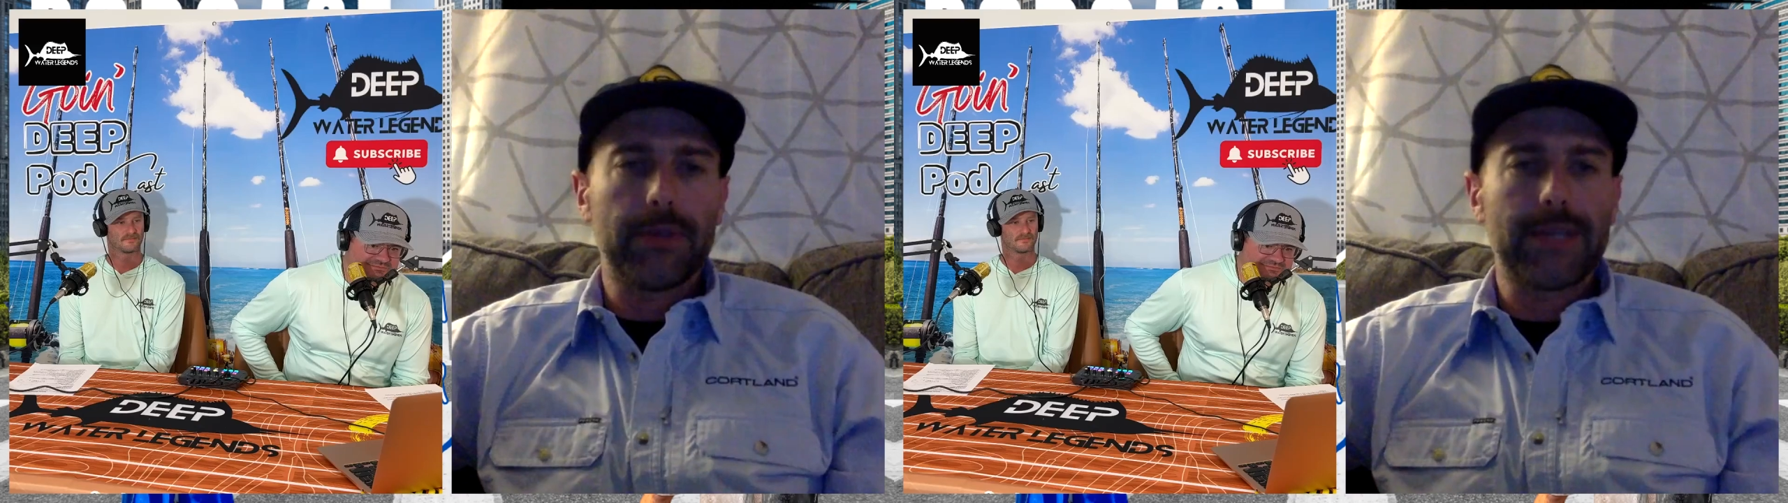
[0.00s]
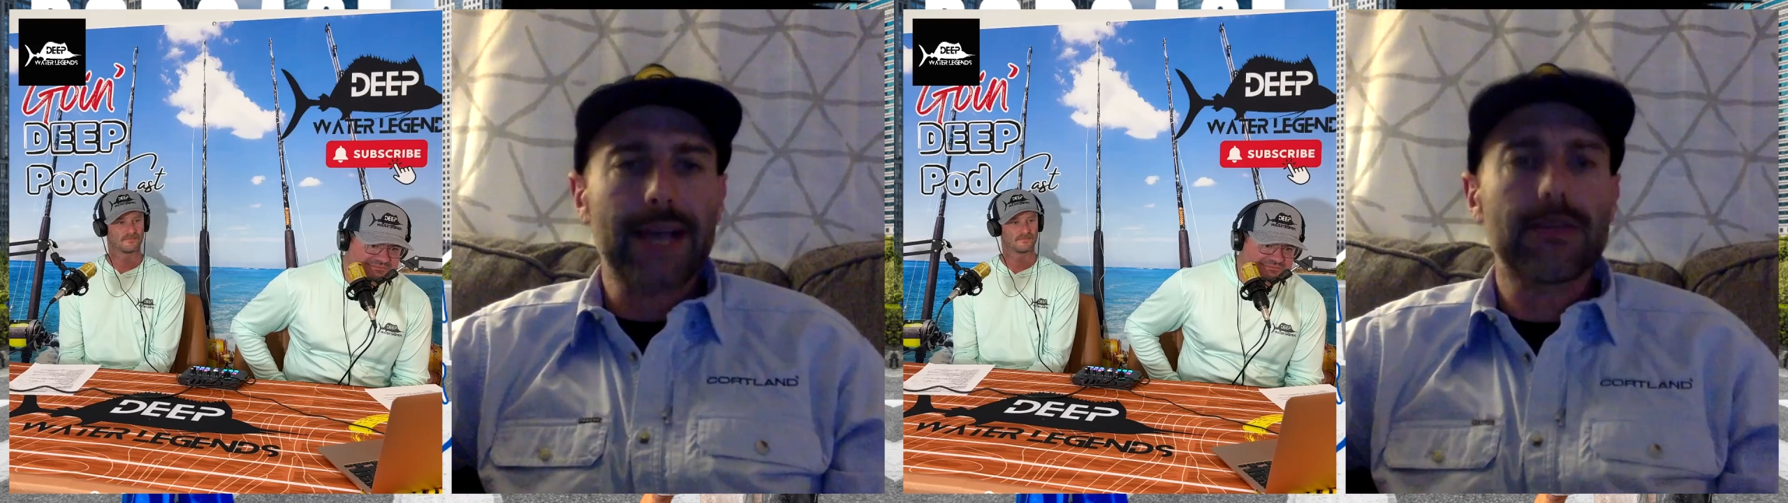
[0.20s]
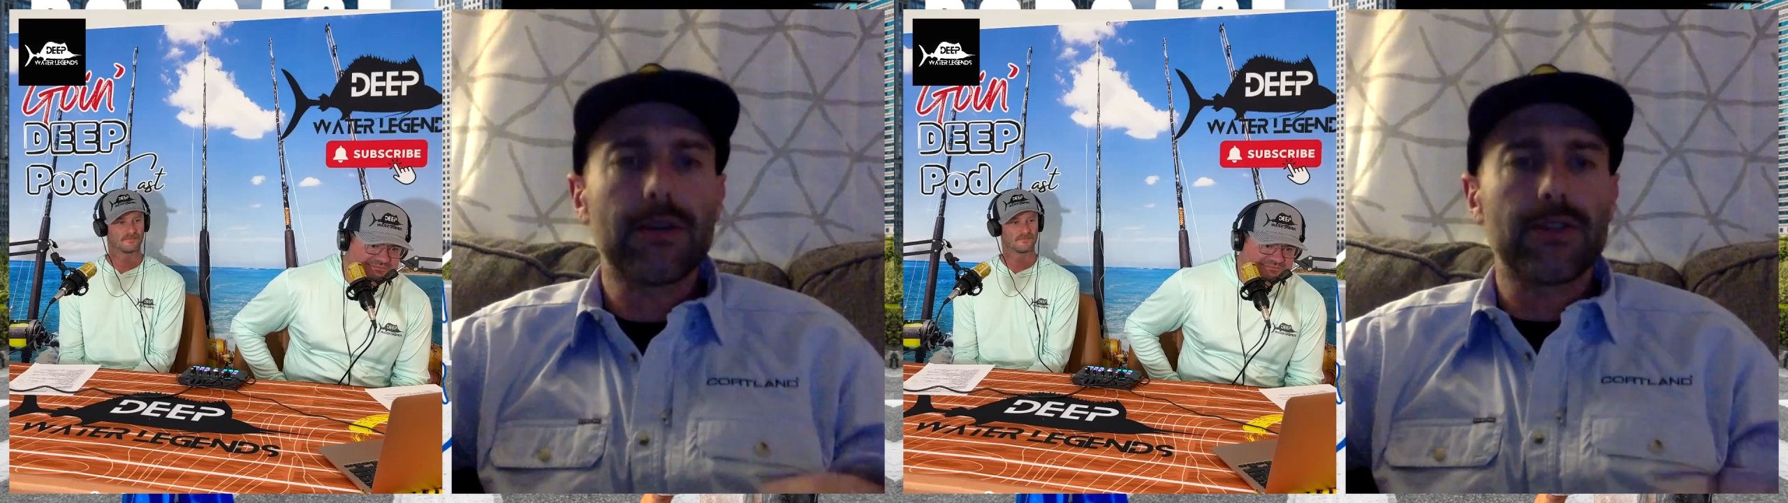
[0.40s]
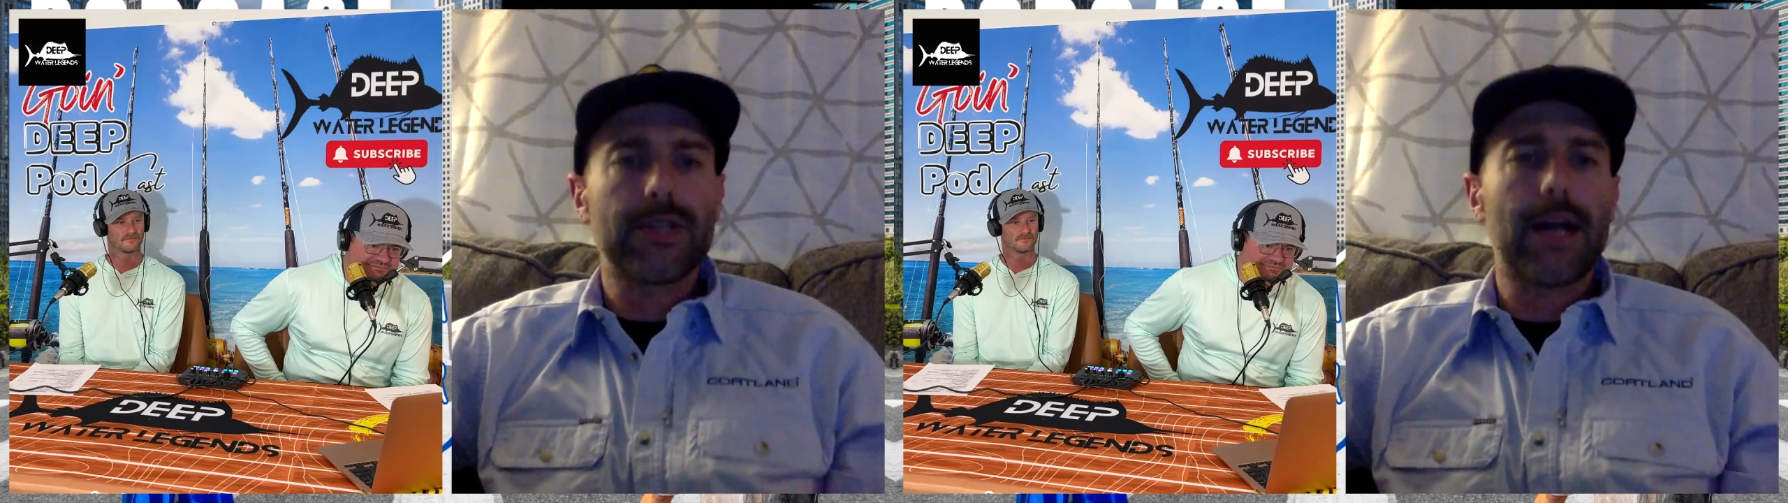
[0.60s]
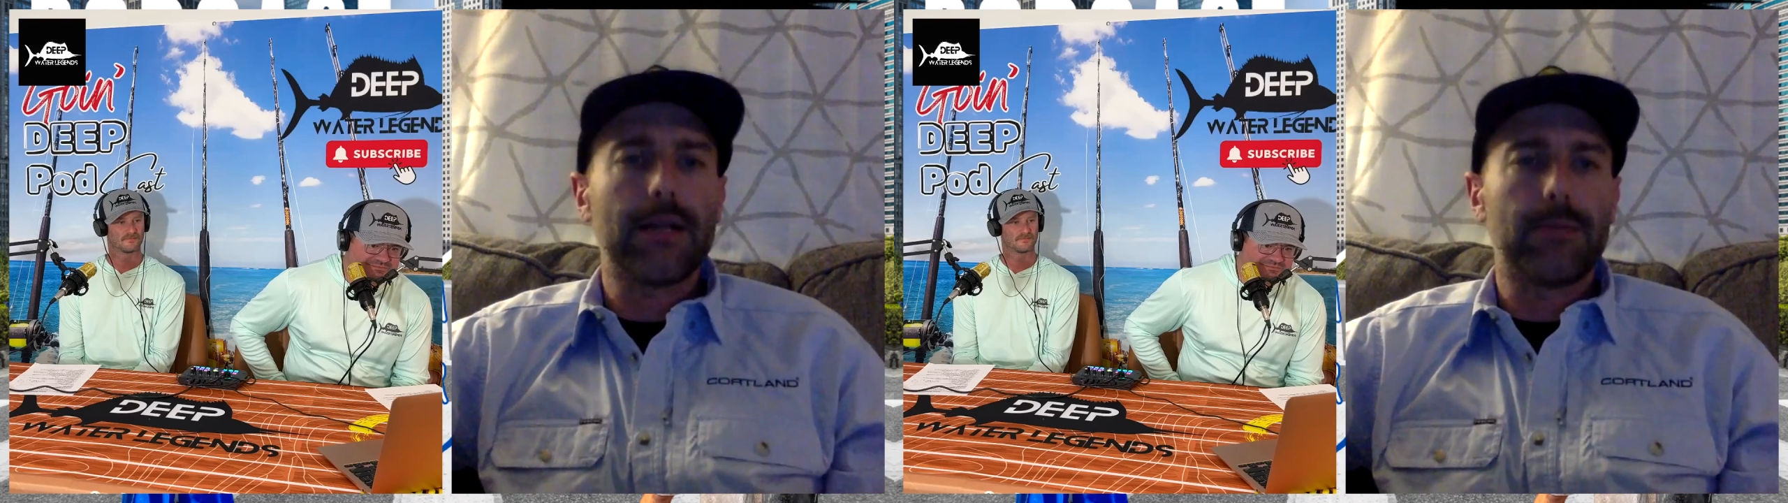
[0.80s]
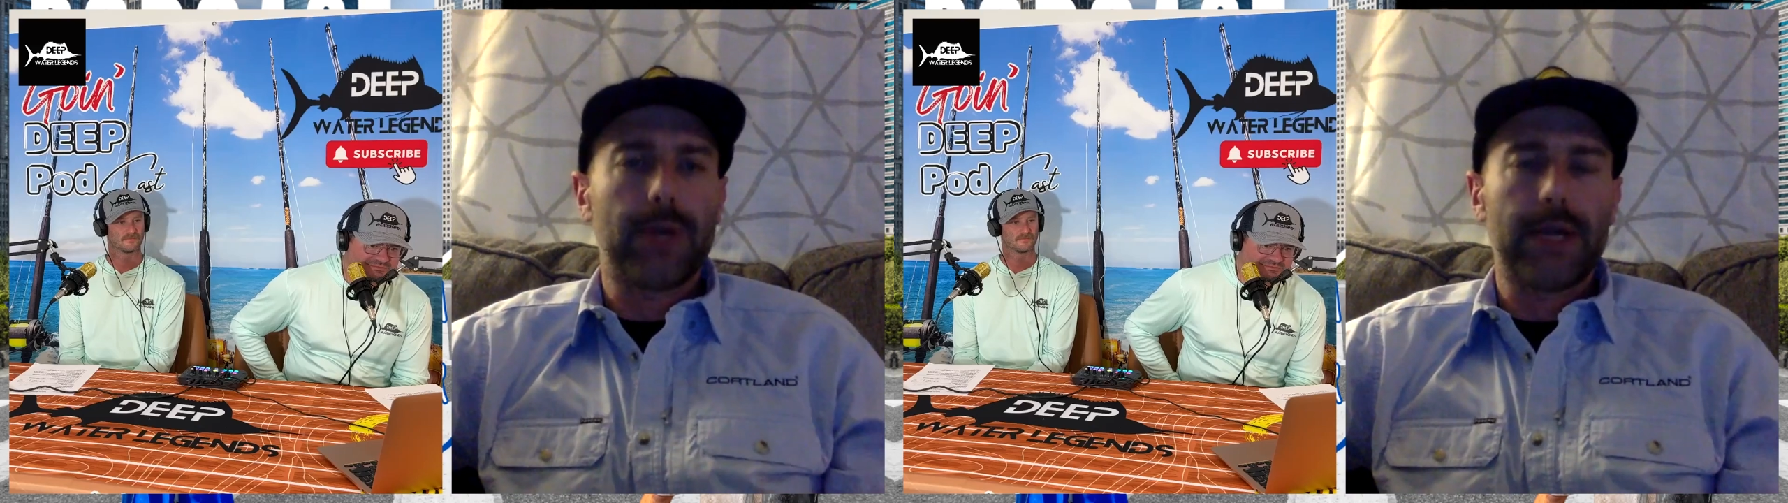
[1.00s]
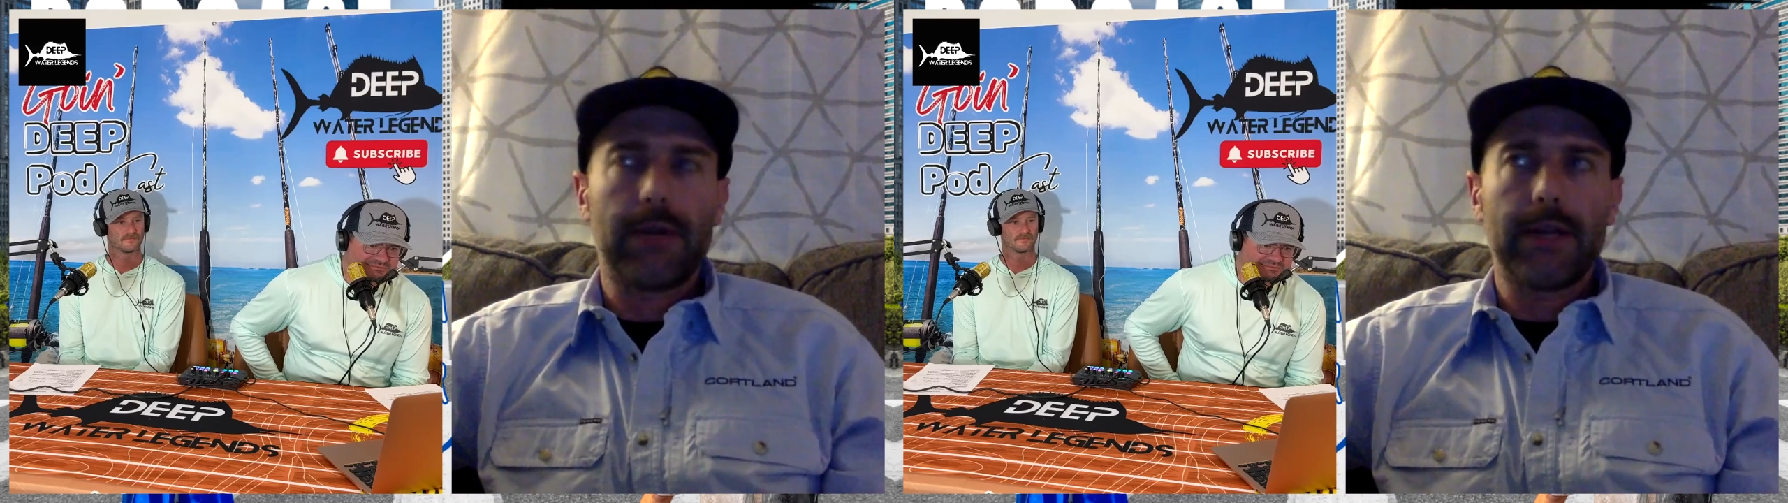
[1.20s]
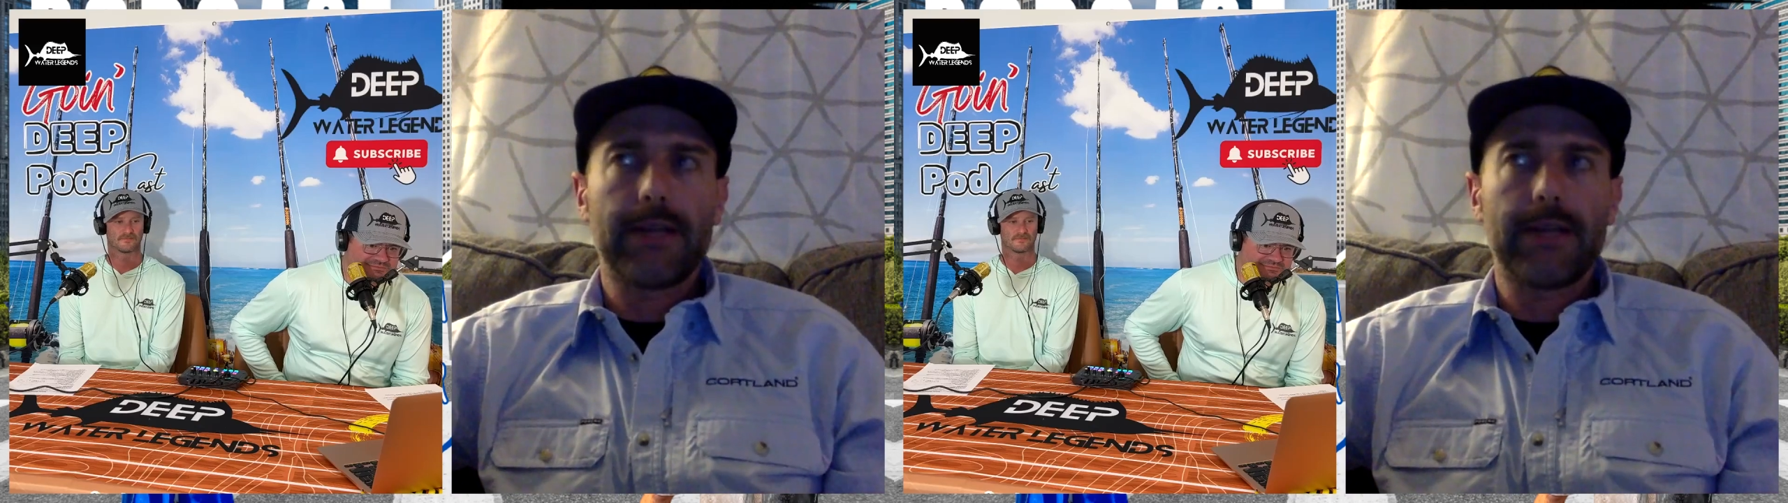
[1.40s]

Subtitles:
but that's our solid braid, right?